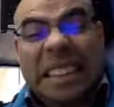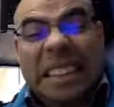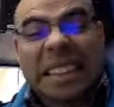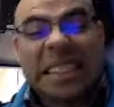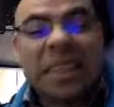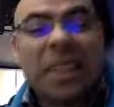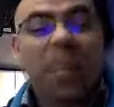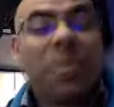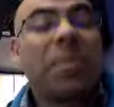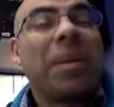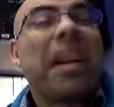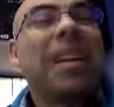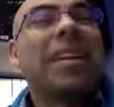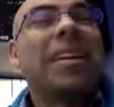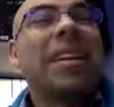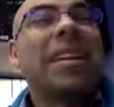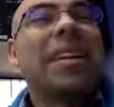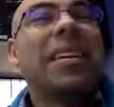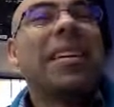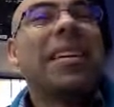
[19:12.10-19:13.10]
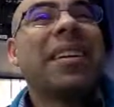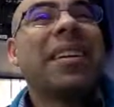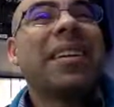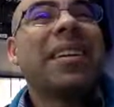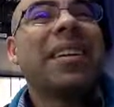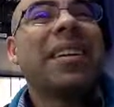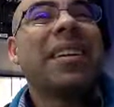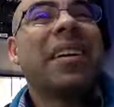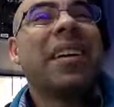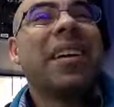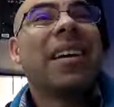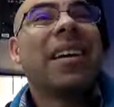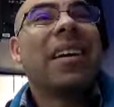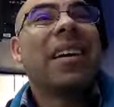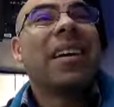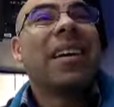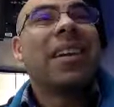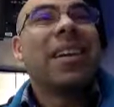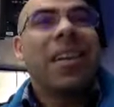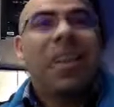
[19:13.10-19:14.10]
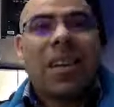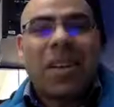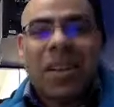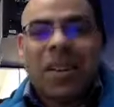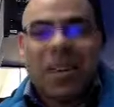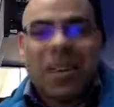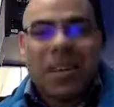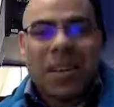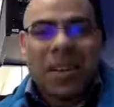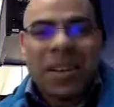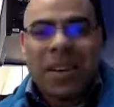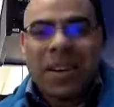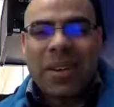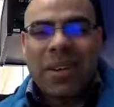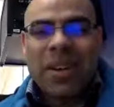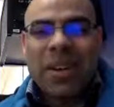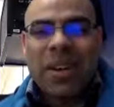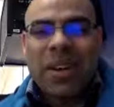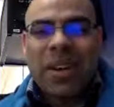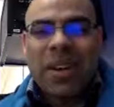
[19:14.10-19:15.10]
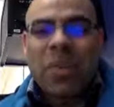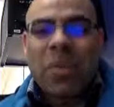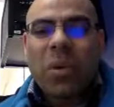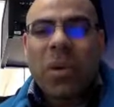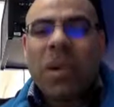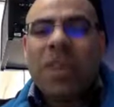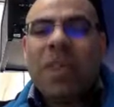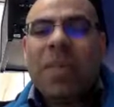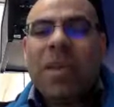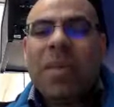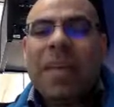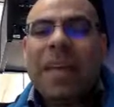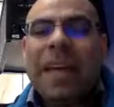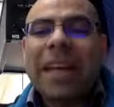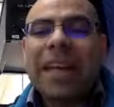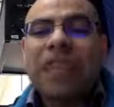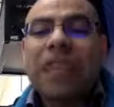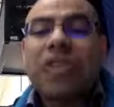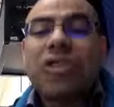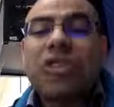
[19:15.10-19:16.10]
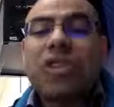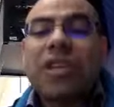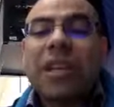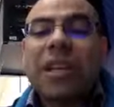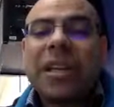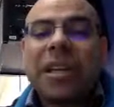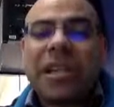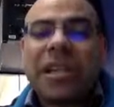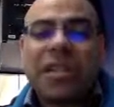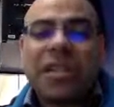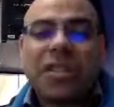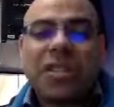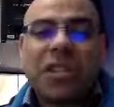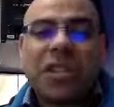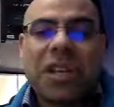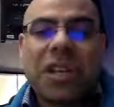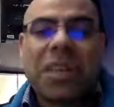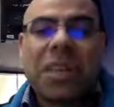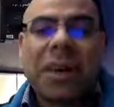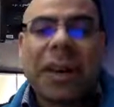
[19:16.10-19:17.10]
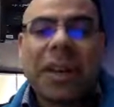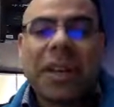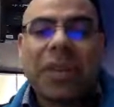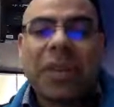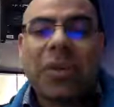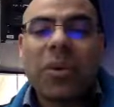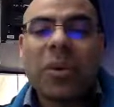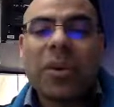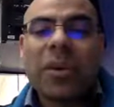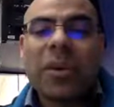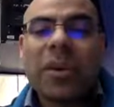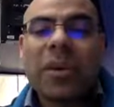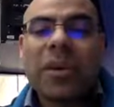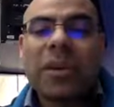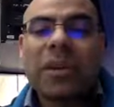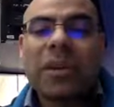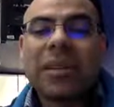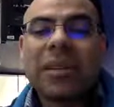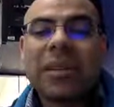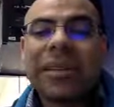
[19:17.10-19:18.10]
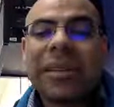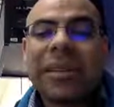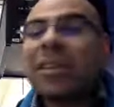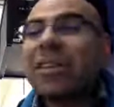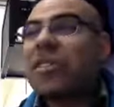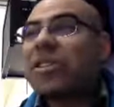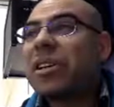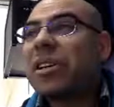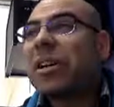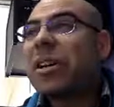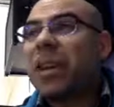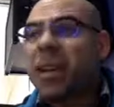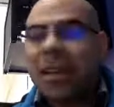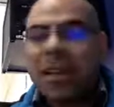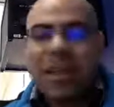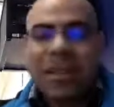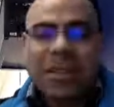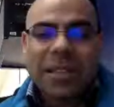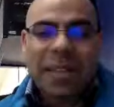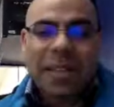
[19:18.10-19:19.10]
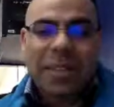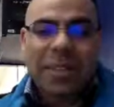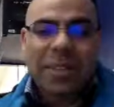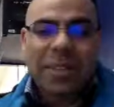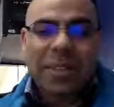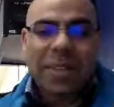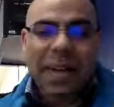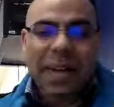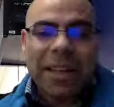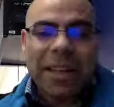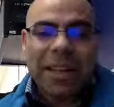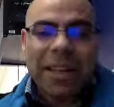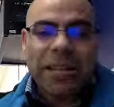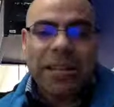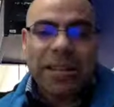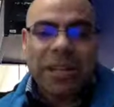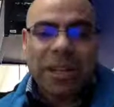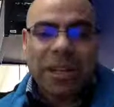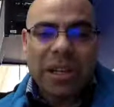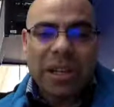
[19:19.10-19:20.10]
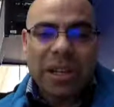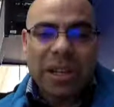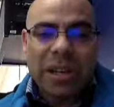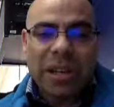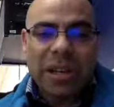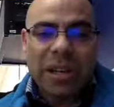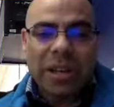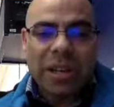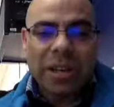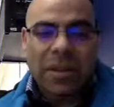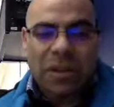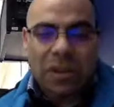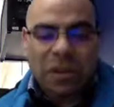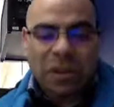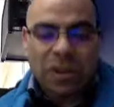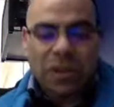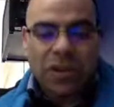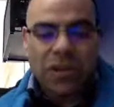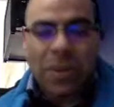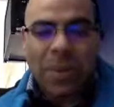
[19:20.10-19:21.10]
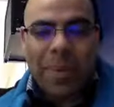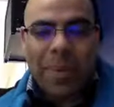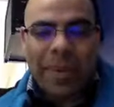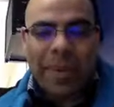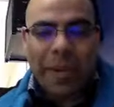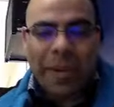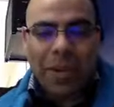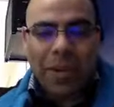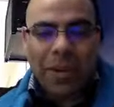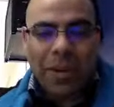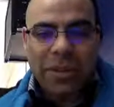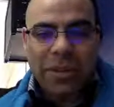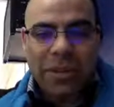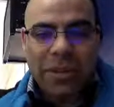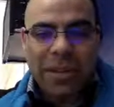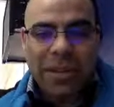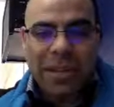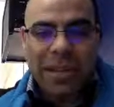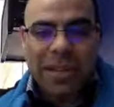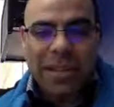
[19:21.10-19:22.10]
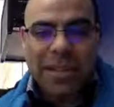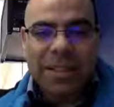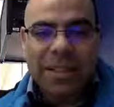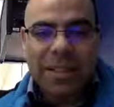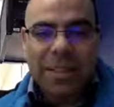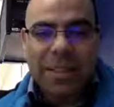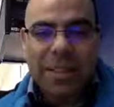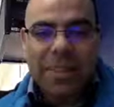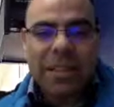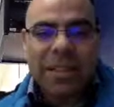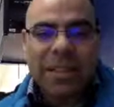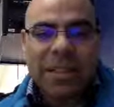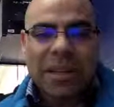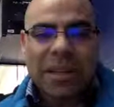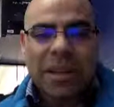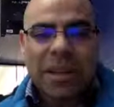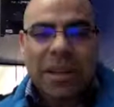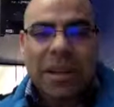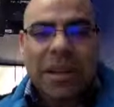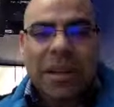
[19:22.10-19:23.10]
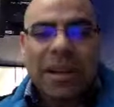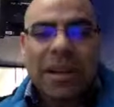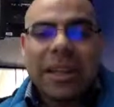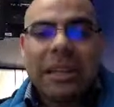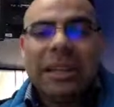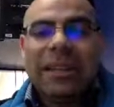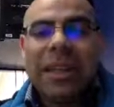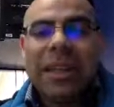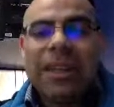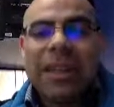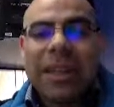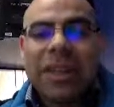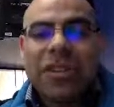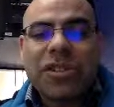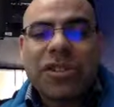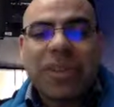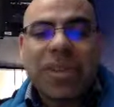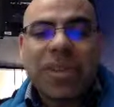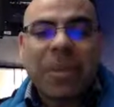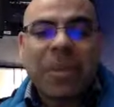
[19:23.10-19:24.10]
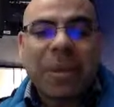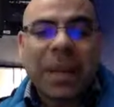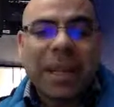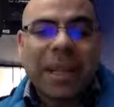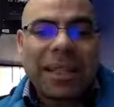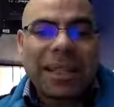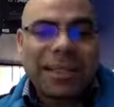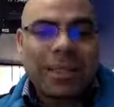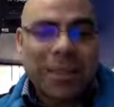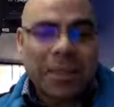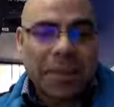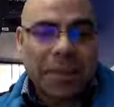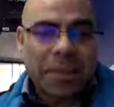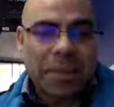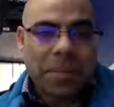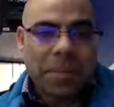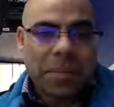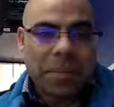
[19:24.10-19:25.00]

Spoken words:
Did it blend in? No. What if I make it a G? Is G part of the chord? C, E, G? So let's just make it a G. I want to drop it down an octave to make it sound a bit nicer. Let's see if that G blends in.